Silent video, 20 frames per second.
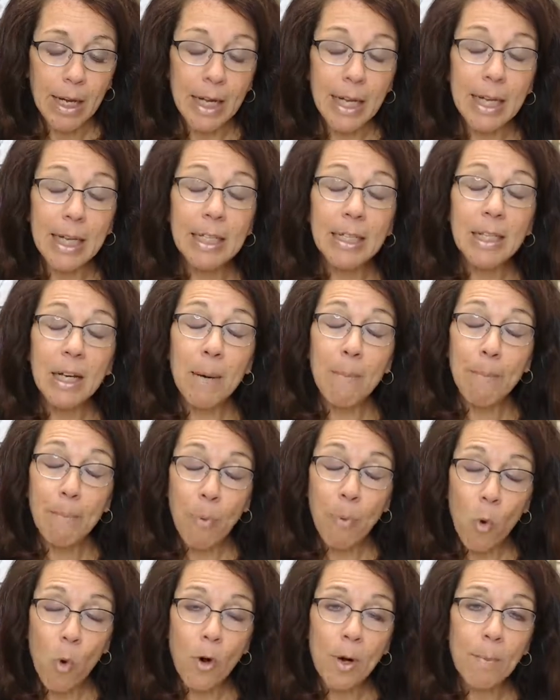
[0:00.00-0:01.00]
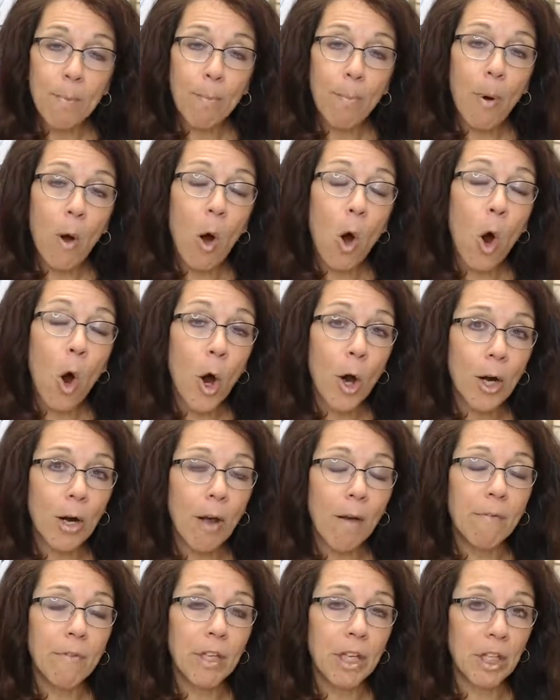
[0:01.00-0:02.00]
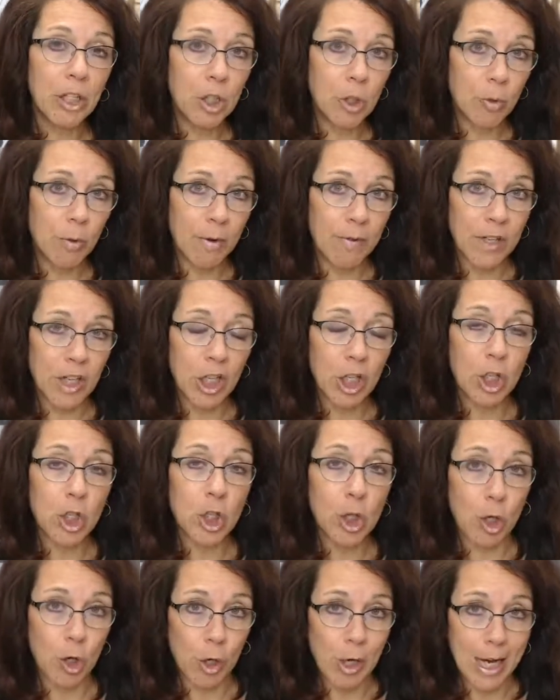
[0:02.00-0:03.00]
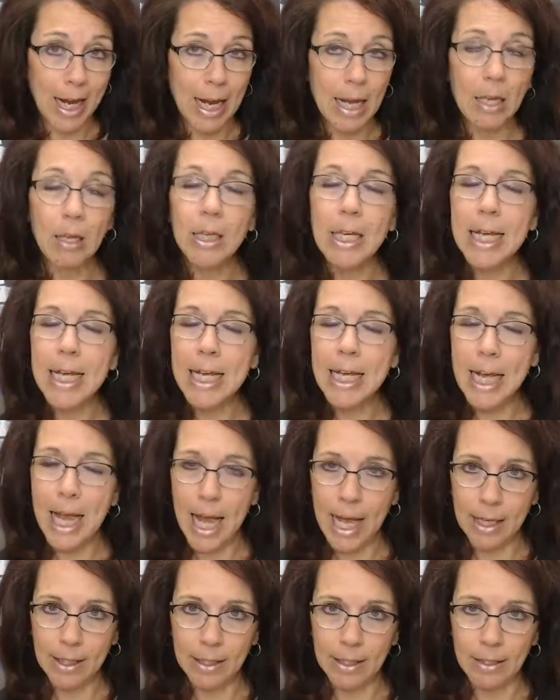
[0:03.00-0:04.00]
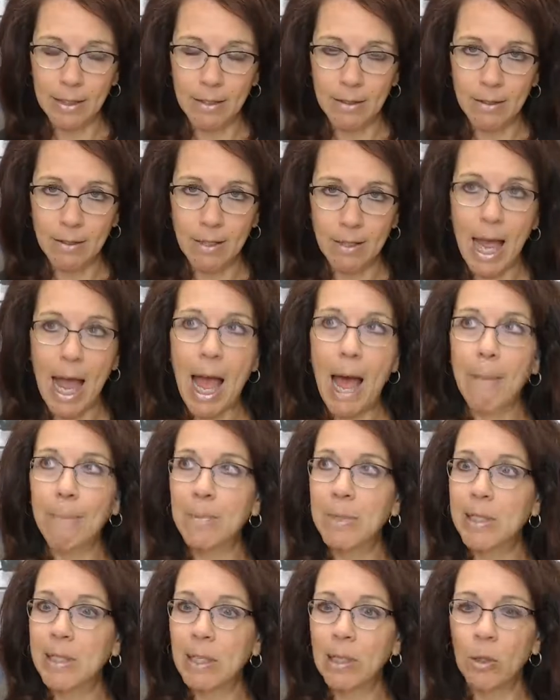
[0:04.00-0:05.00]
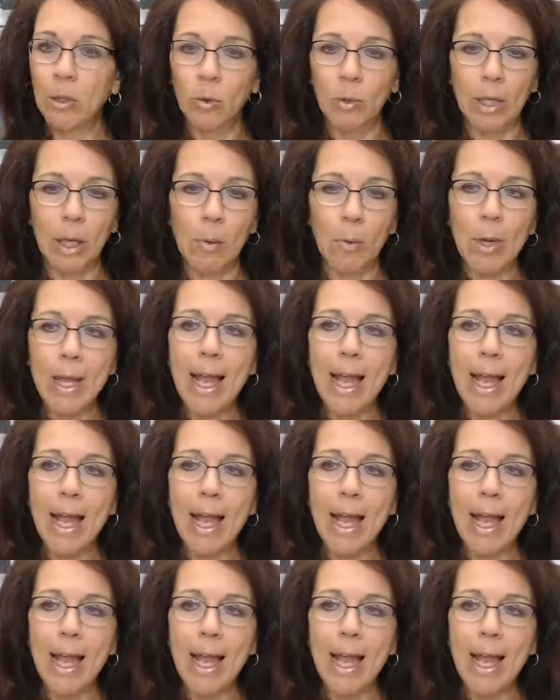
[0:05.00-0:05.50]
is an important part of the intuitive eating journey. Yes. Absolutely.